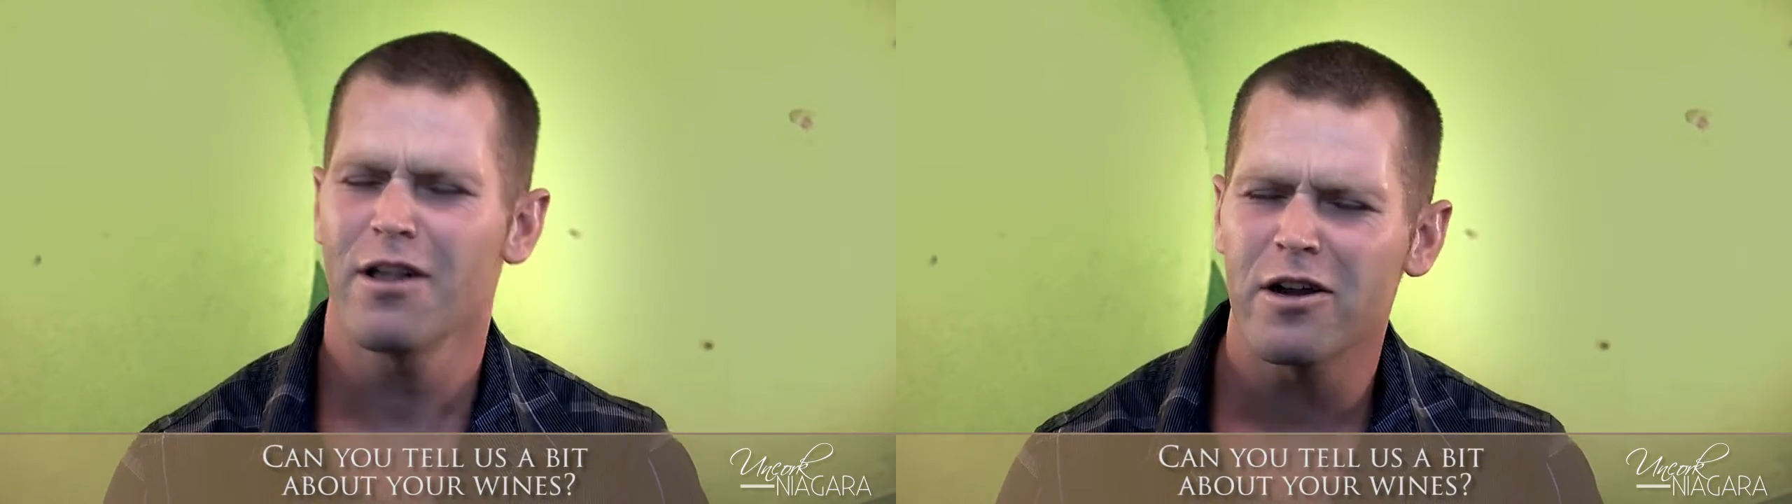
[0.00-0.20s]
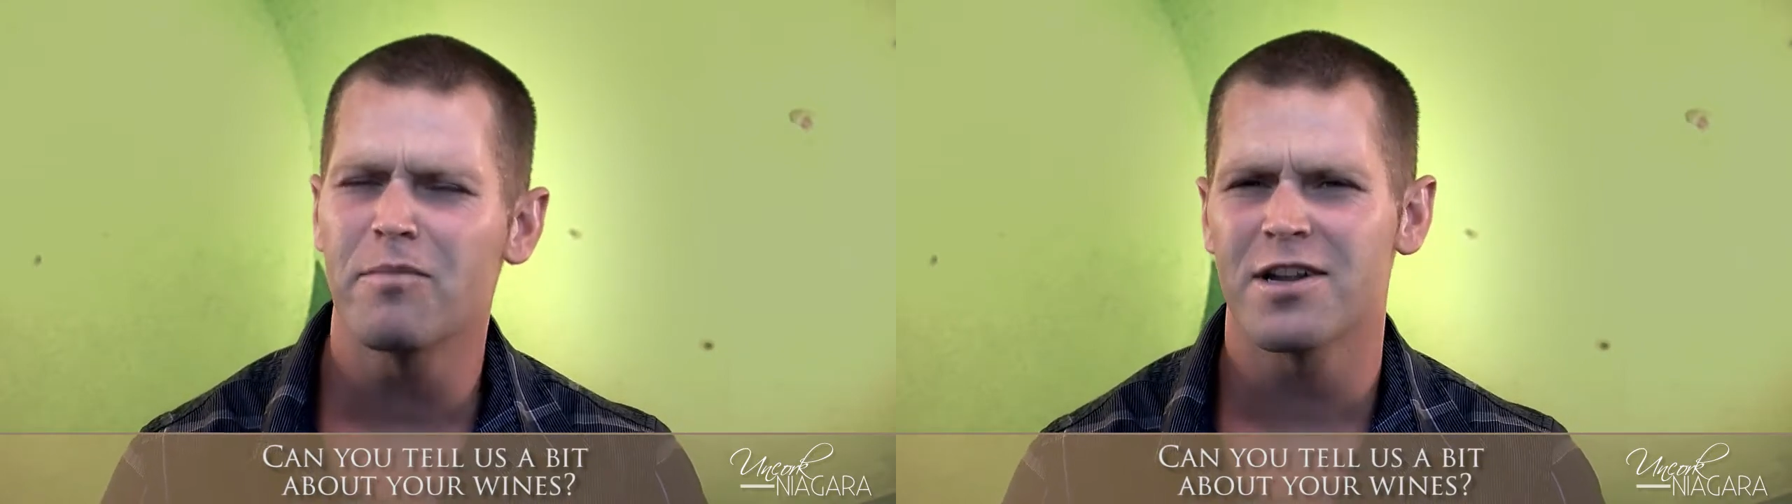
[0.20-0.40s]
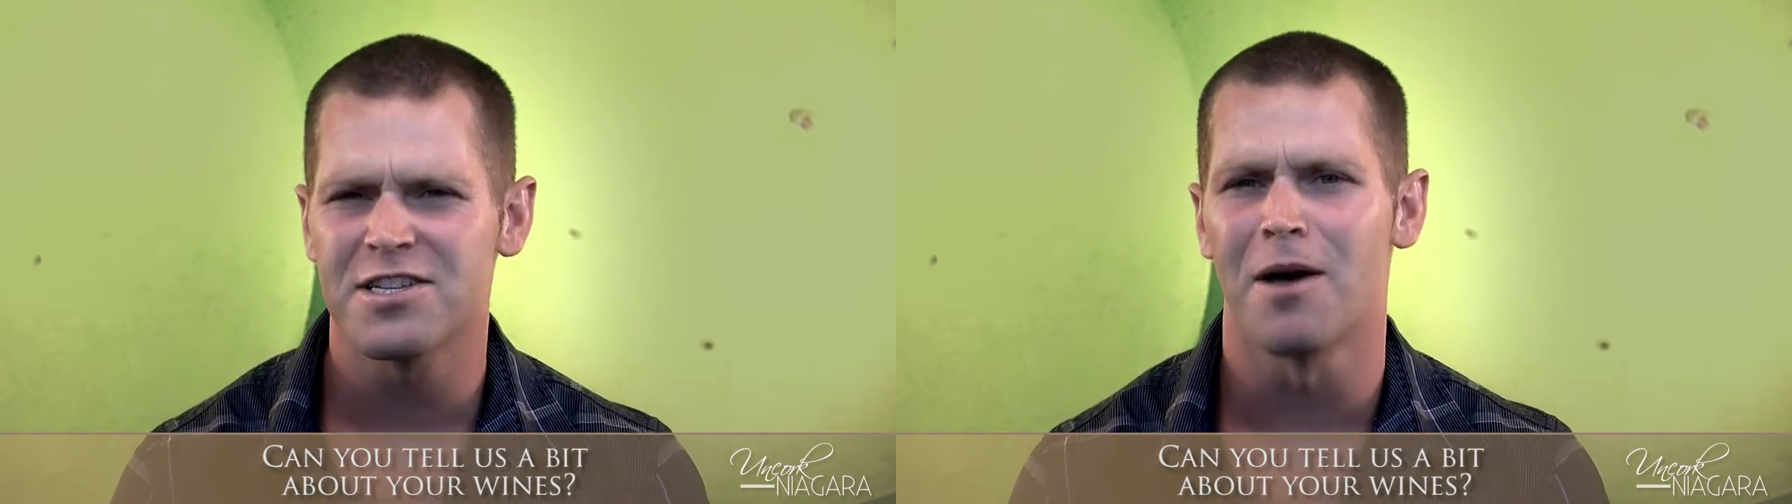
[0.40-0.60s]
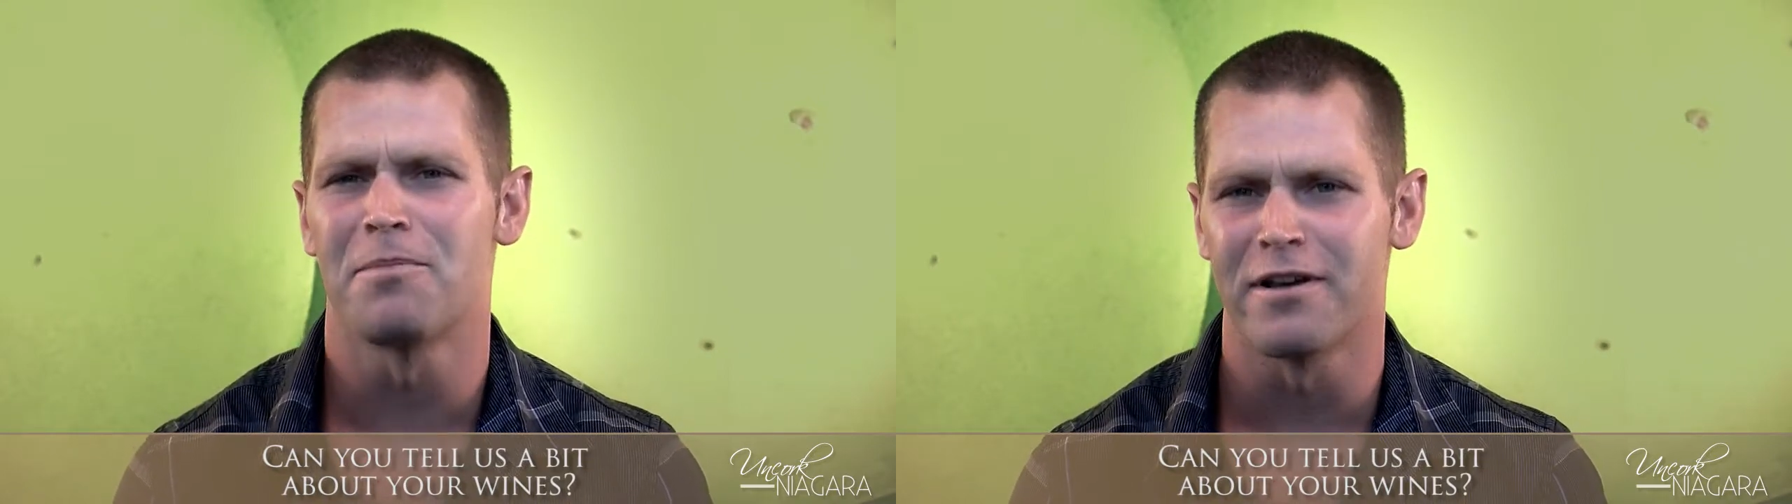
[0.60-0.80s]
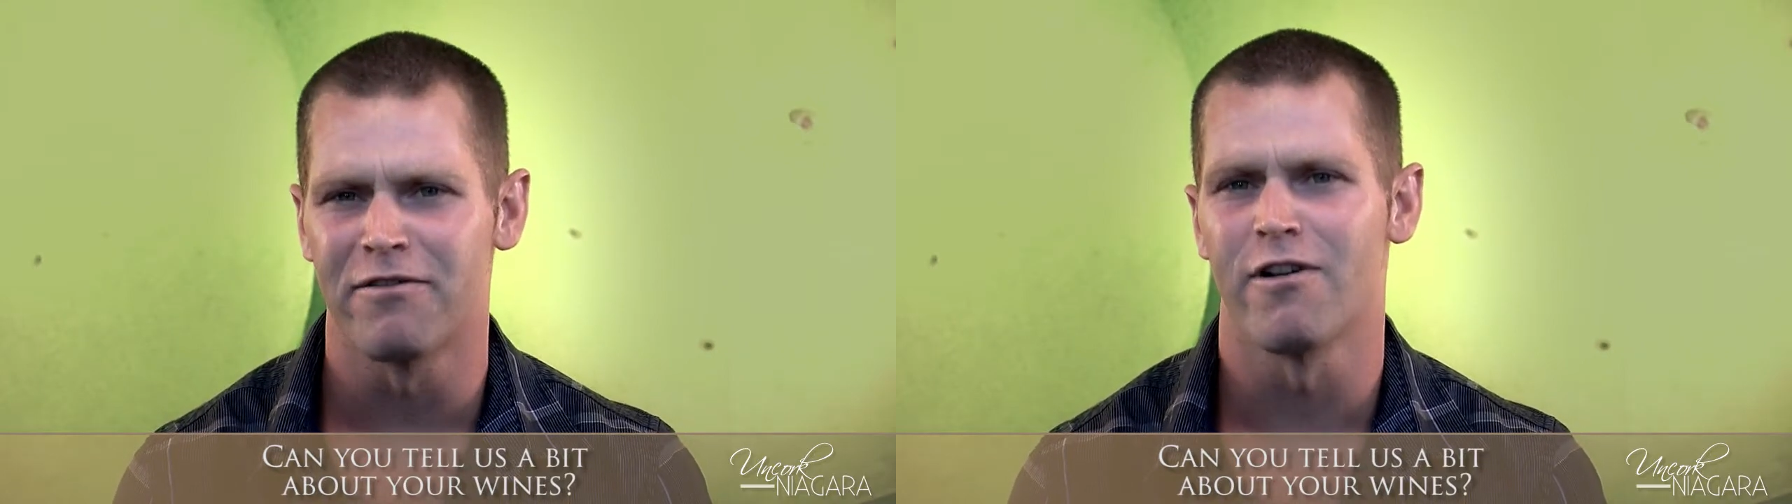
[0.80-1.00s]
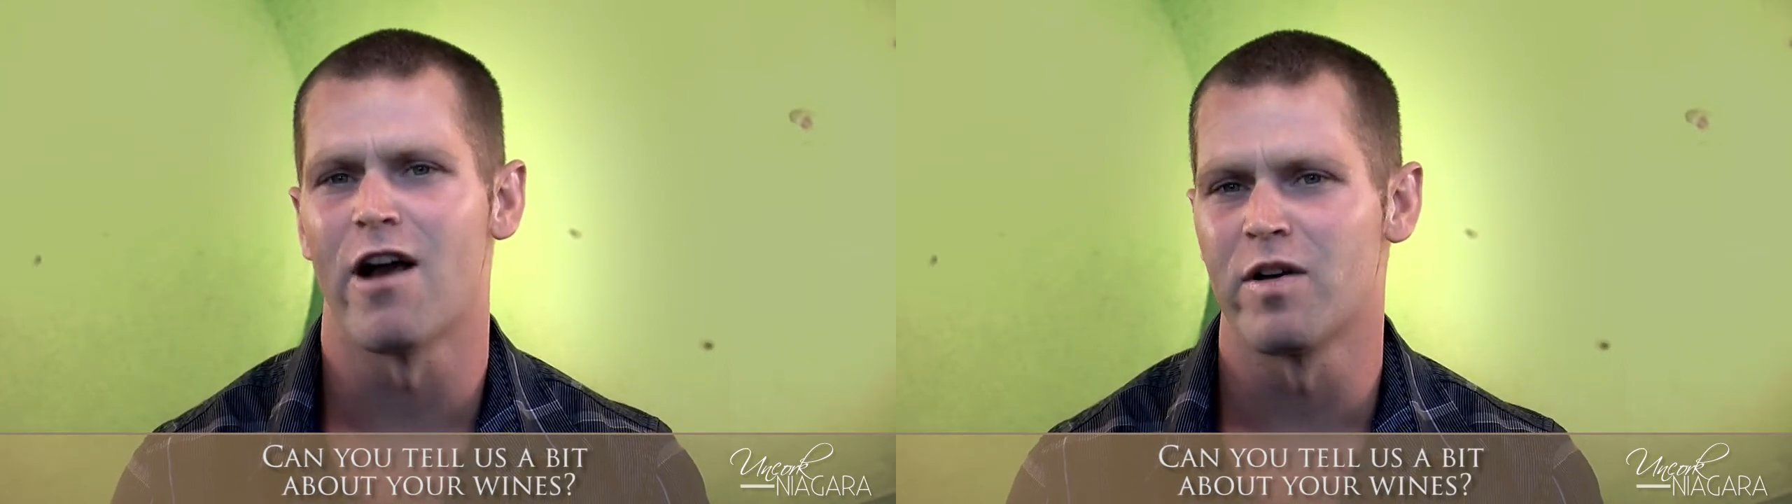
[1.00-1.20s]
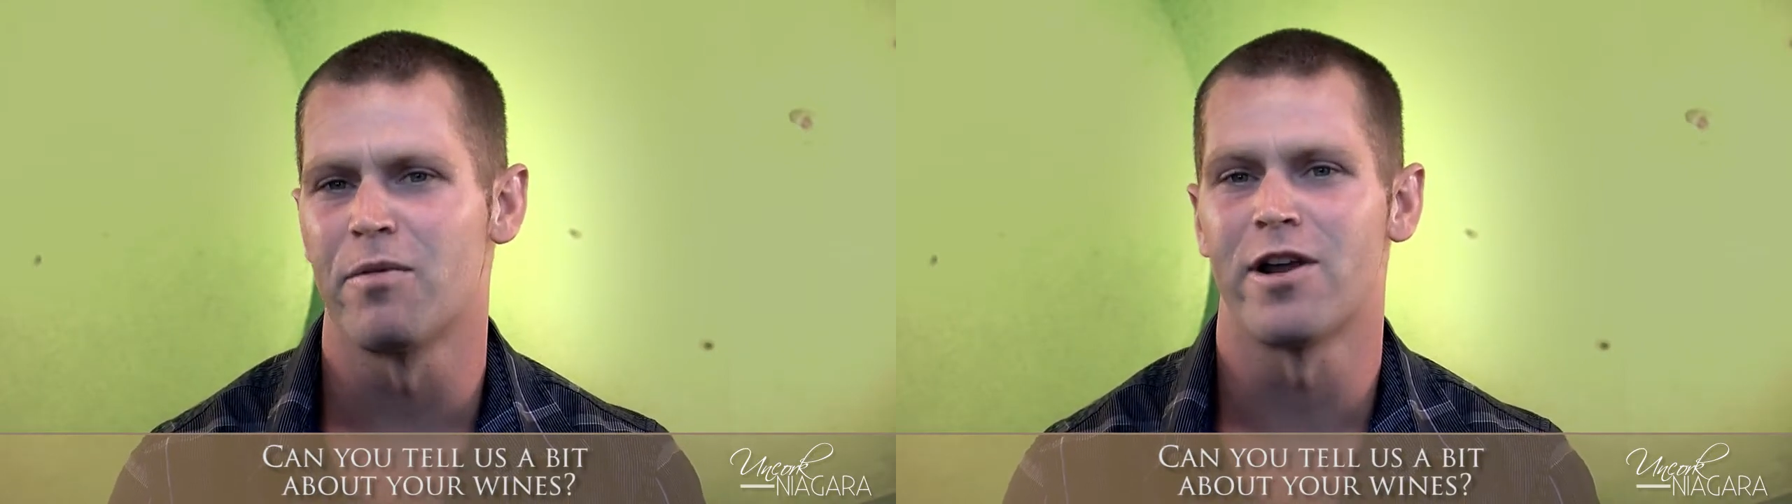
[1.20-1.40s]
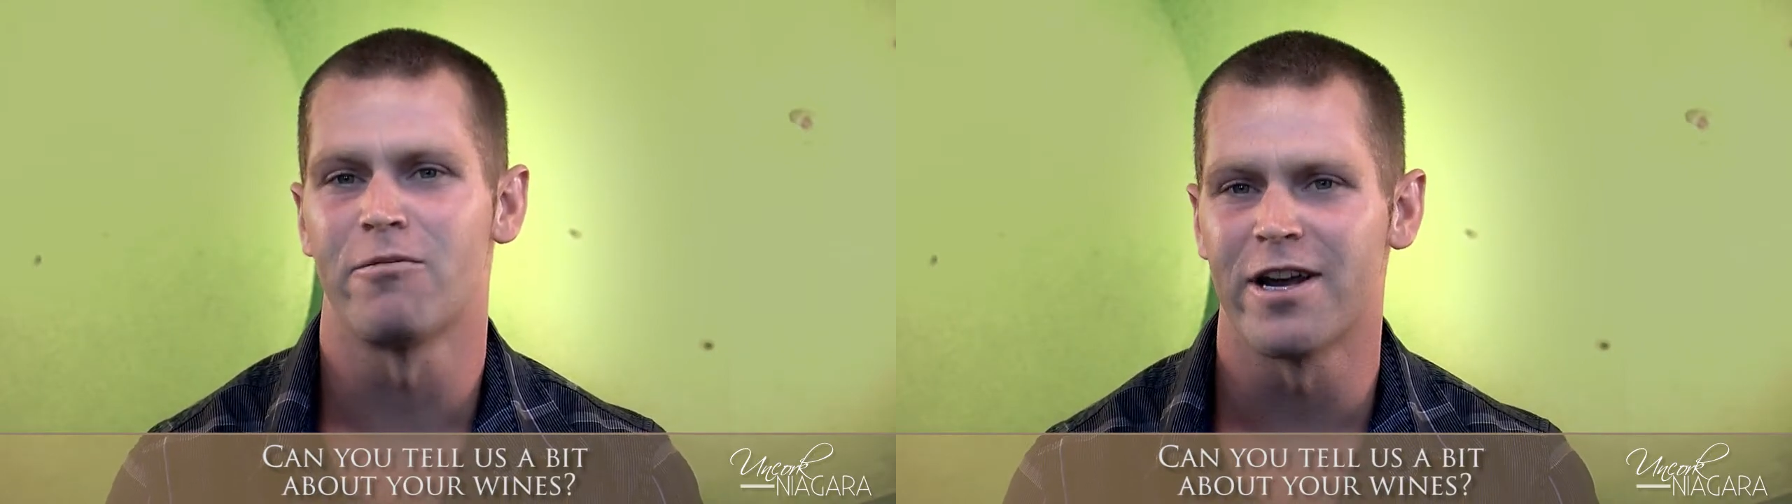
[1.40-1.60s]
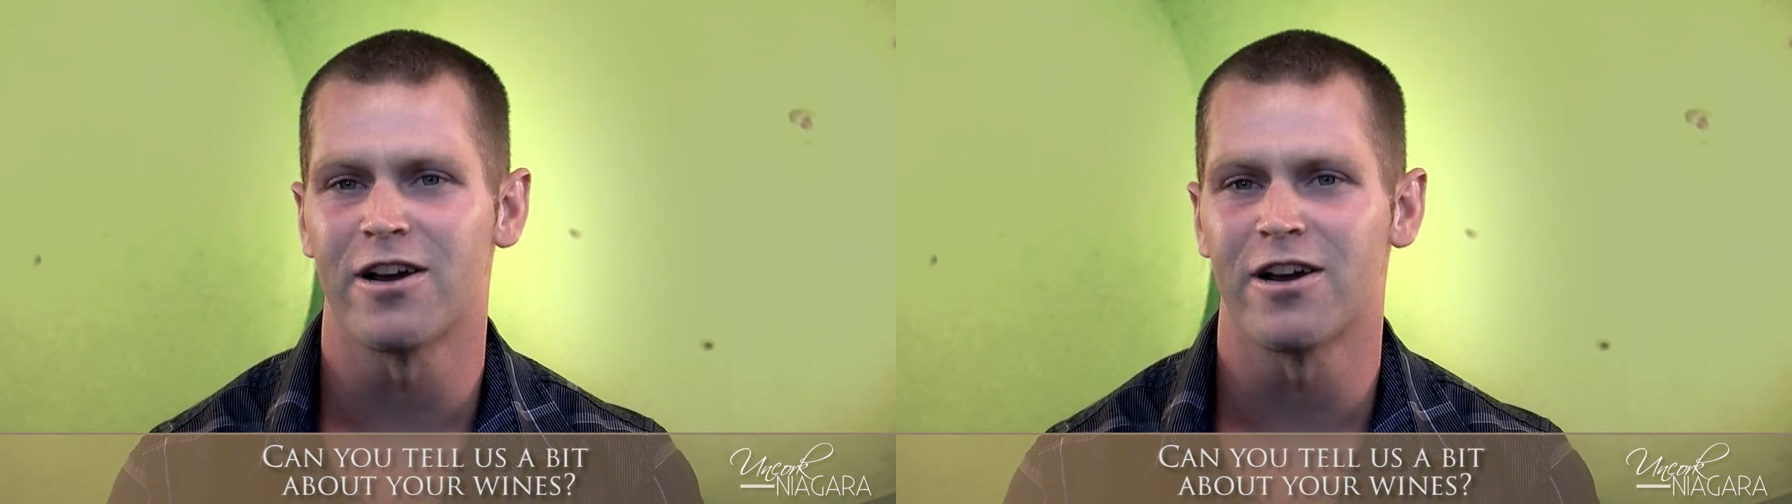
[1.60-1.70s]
little bit of something for everybody when it